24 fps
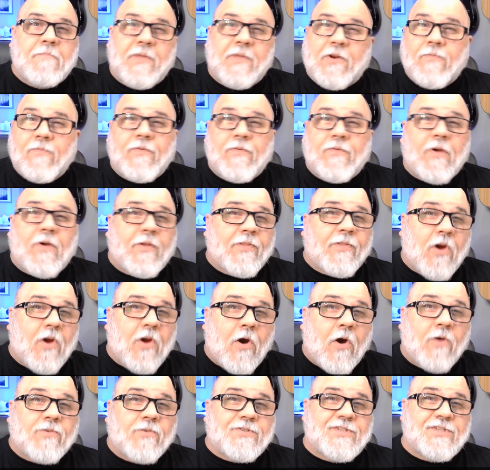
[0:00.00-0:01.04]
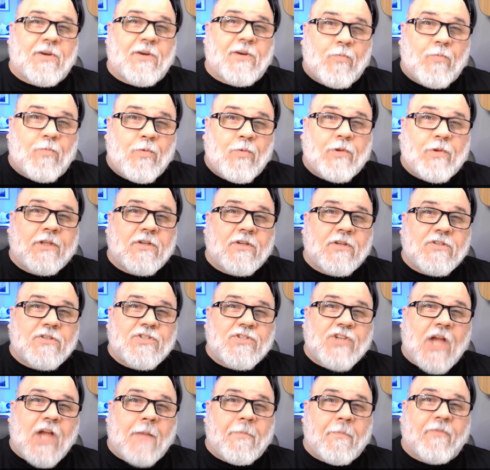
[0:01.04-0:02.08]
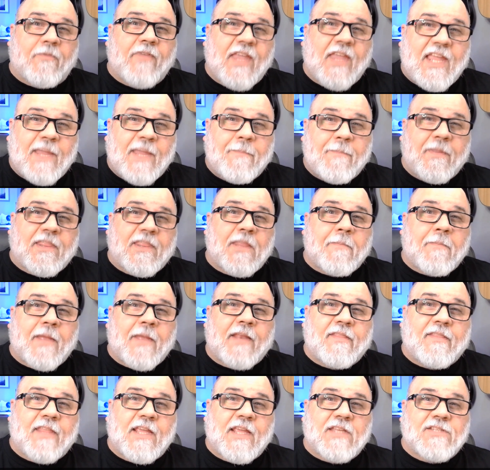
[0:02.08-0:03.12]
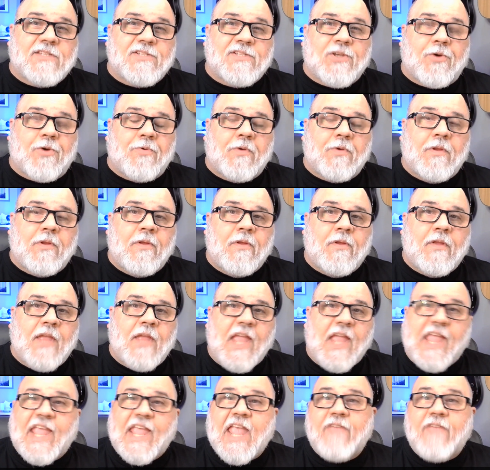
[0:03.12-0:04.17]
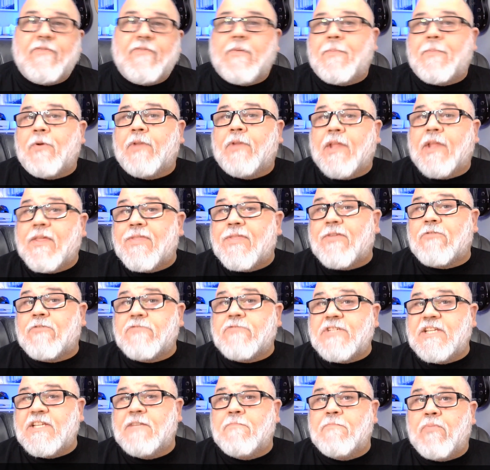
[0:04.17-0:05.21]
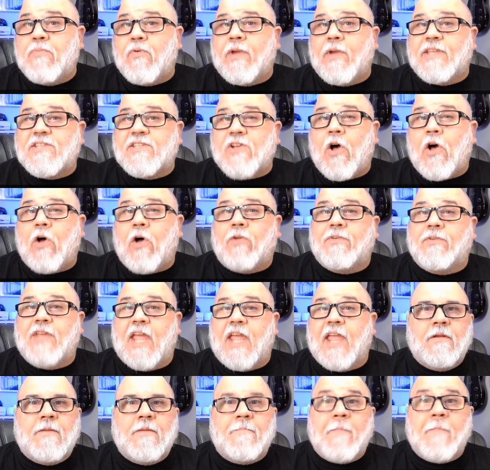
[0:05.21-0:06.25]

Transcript: but overall the Cardinals did a really good job of keeping them out of the end zone and gave up only 13 points all day.